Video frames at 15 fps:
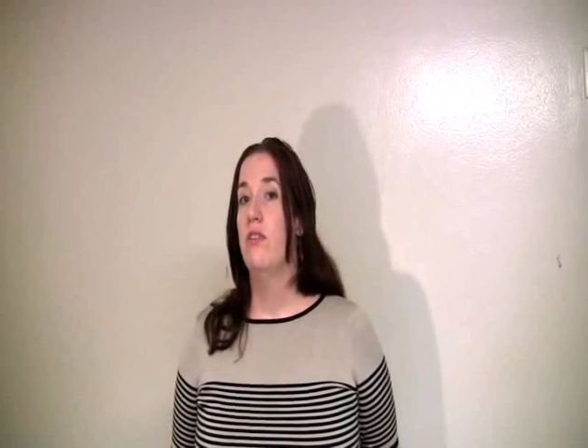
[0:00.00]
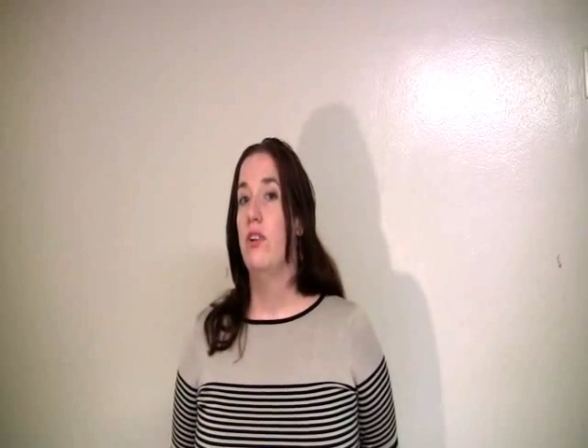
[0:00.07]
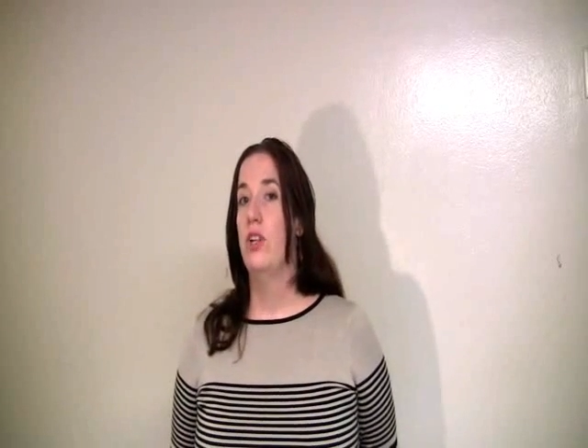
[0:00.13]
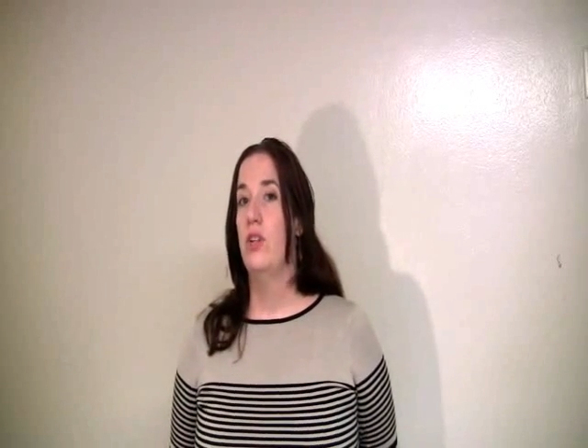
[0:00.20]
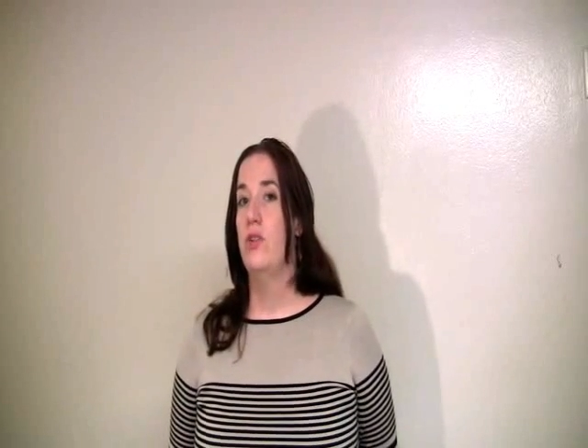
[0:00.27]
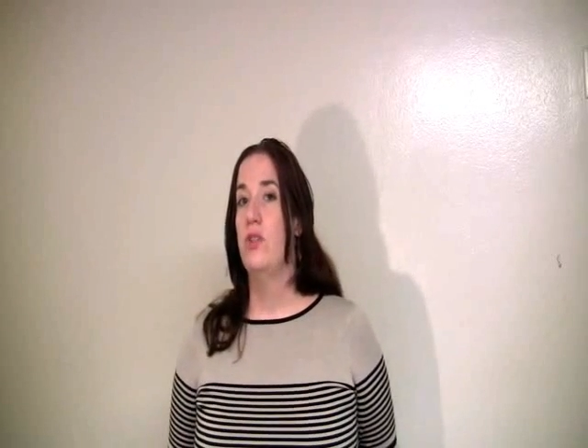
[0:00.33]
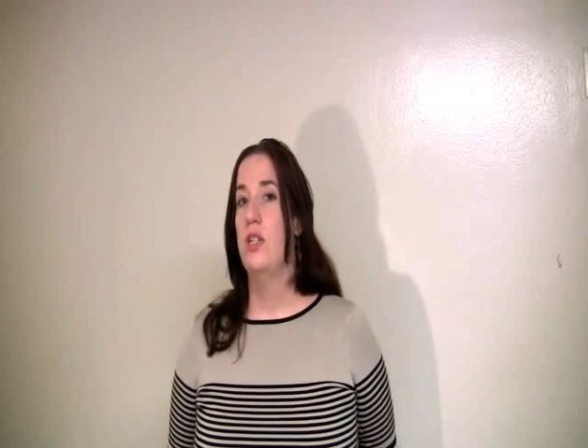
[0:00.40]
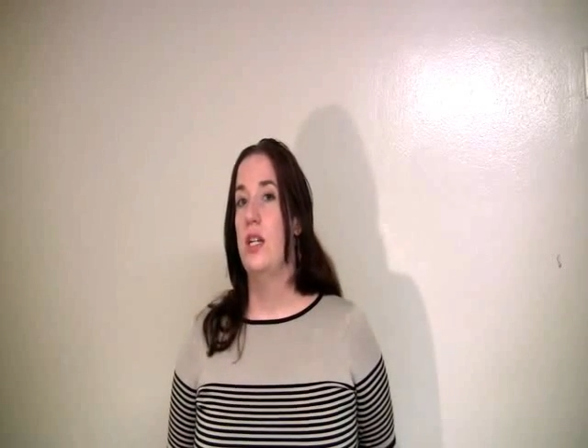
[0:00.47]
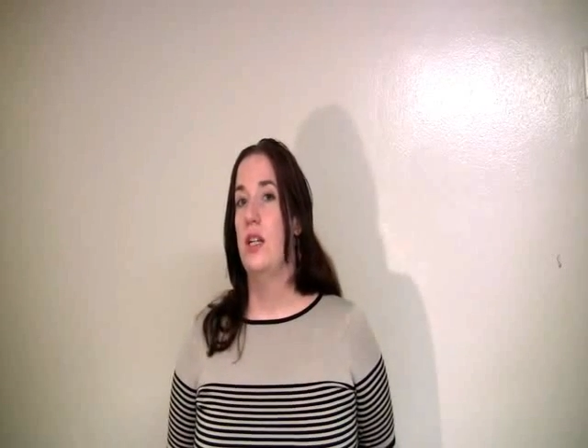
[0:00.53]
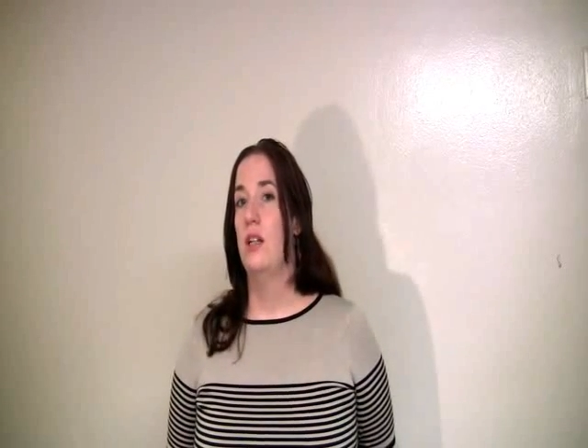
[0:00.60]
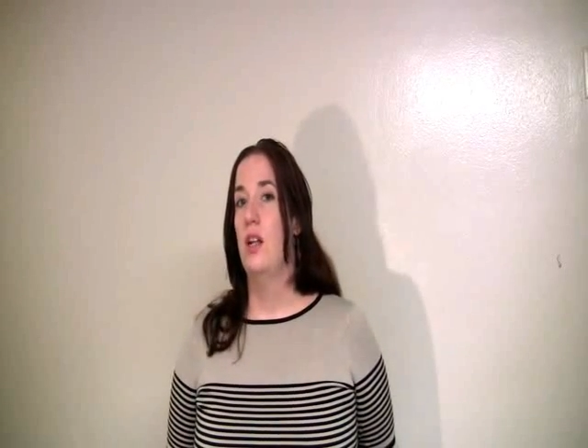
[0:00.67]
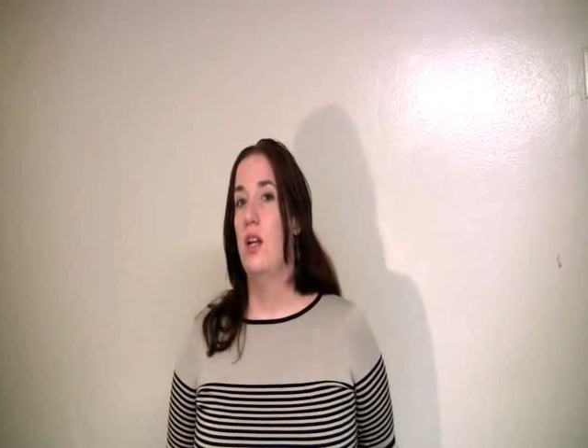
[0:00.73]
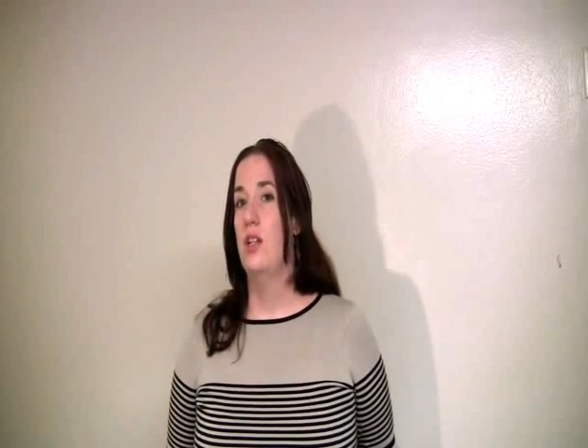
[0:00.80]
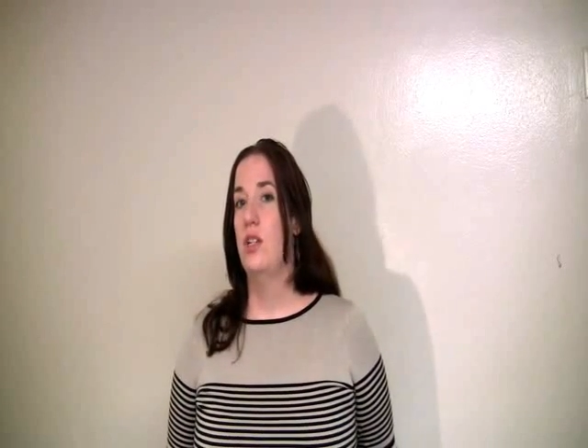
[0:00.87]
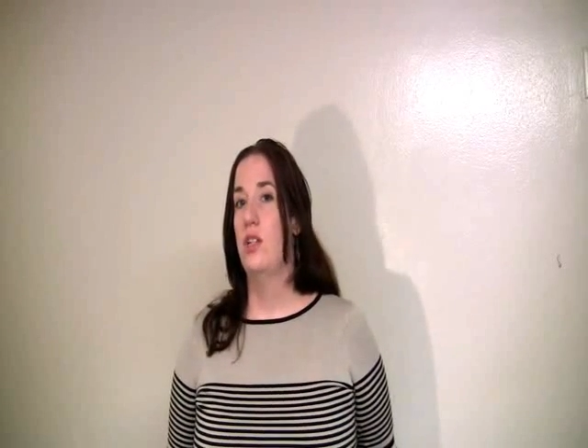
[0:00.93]
for use
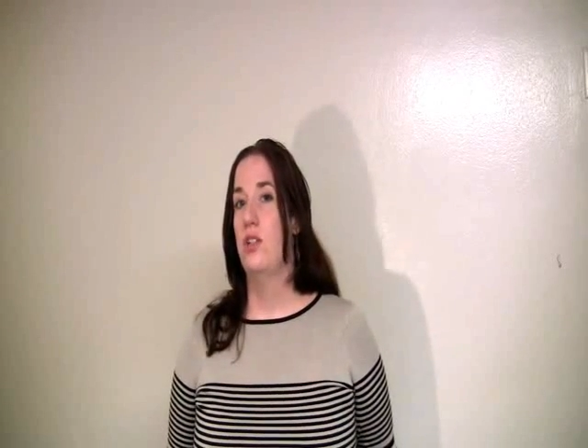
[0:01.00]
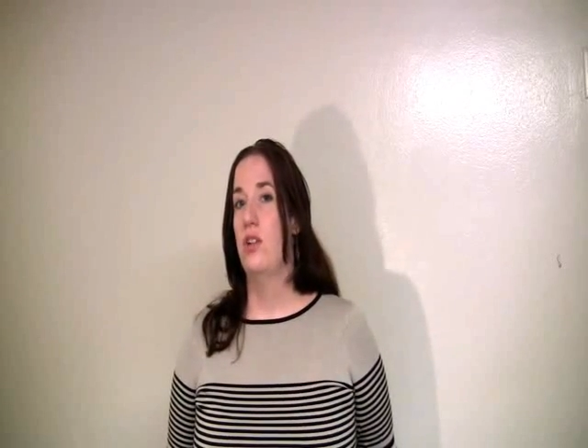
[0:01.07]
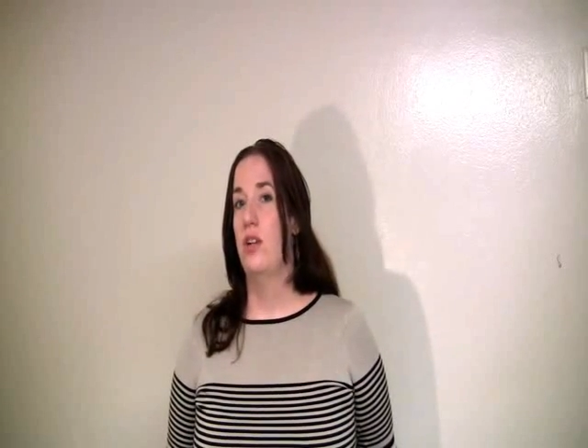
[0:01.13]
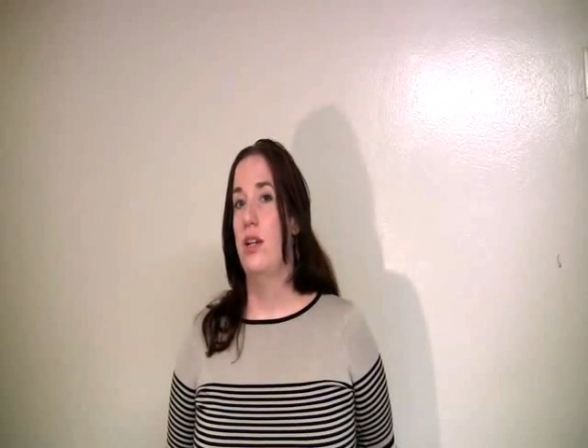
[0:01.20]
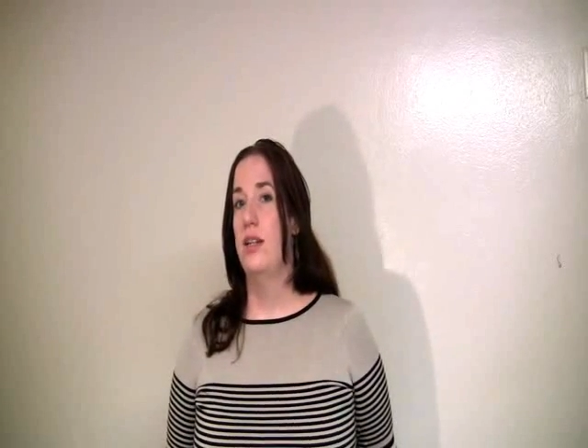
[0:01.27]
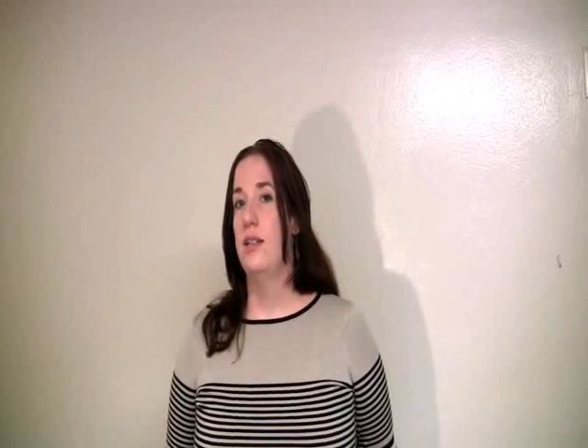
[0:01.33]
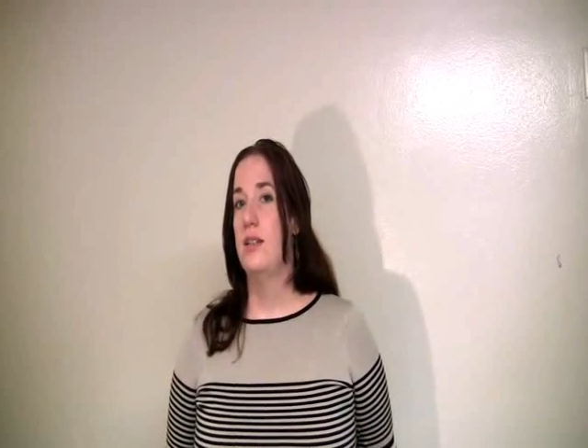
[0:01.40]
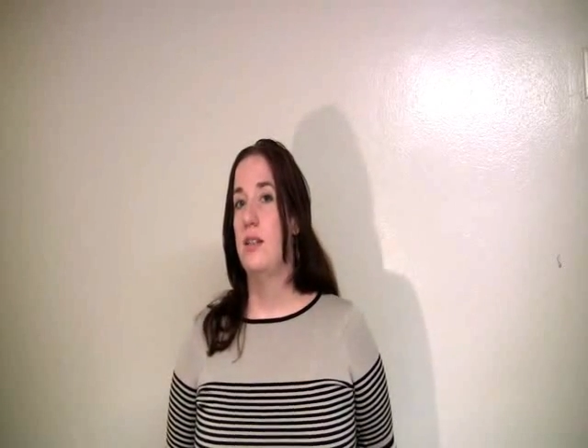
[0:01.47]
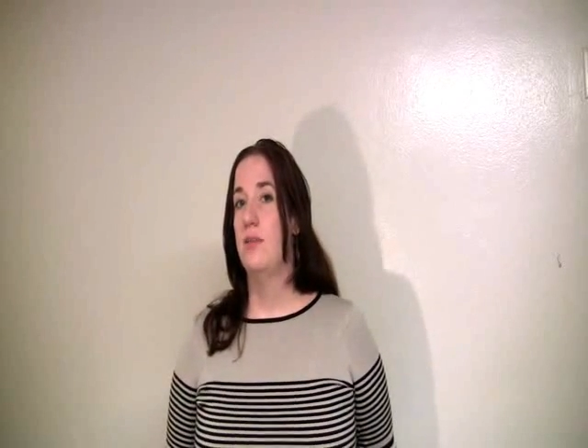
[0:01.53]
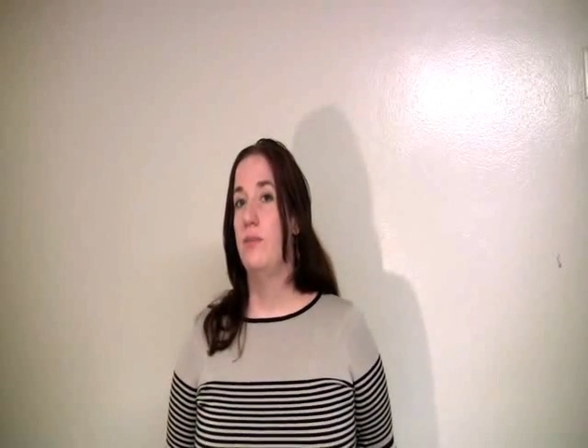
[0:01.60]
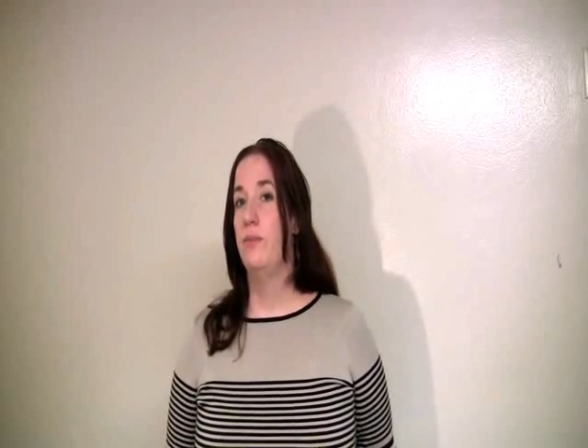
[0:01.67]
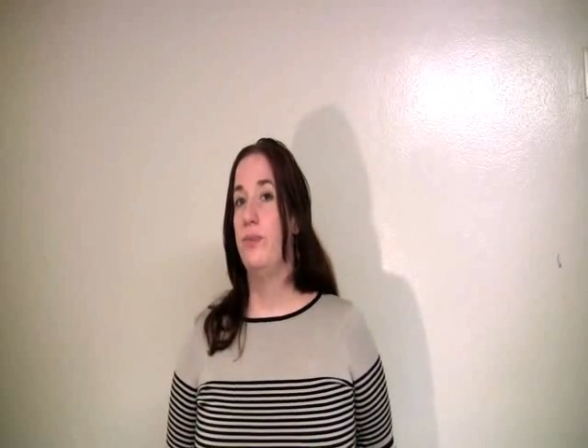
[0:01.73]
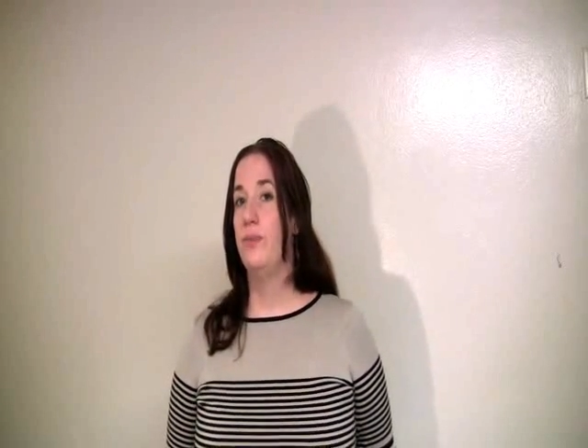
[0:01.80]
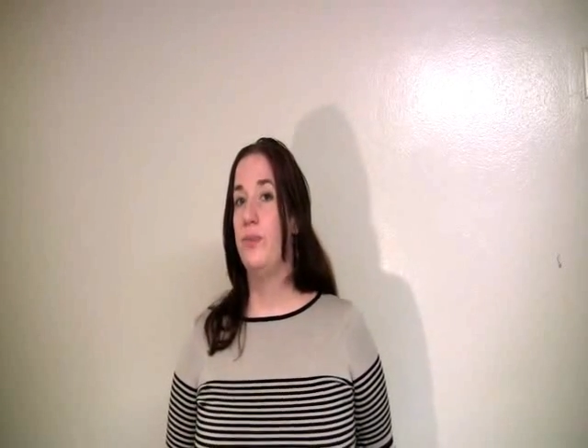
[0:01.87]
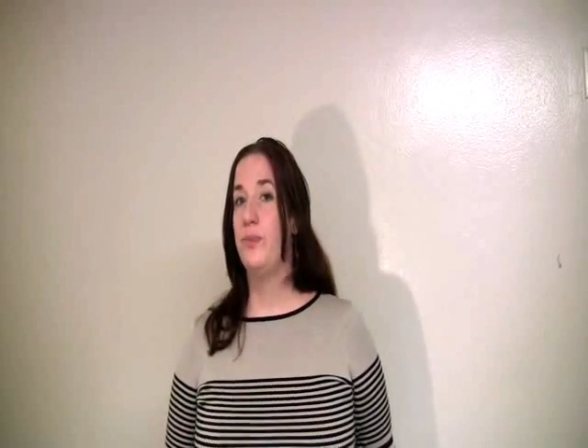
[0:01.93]
in logic
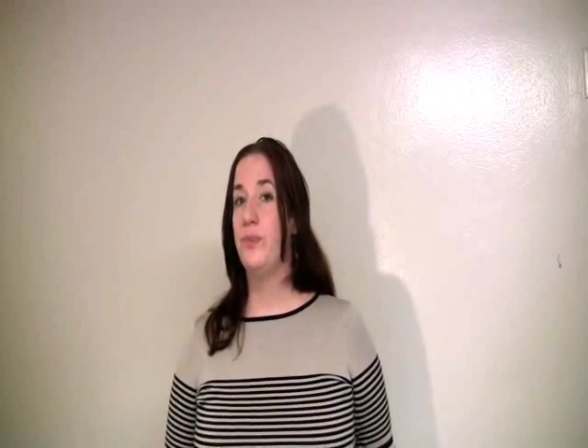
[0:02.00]
circuits.